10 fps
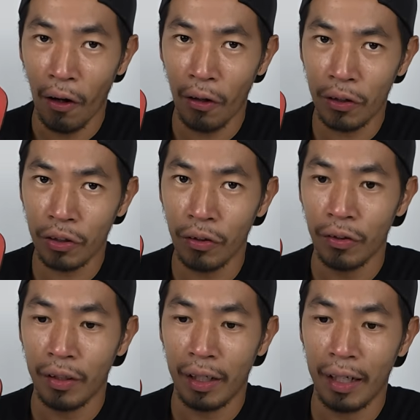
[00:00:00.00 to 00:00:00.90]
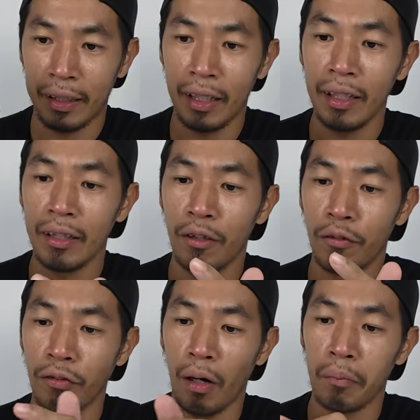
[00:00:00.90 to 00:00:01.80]
also at the
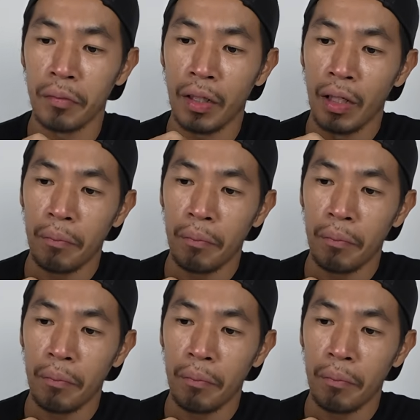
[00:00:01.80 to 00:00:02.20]
foam.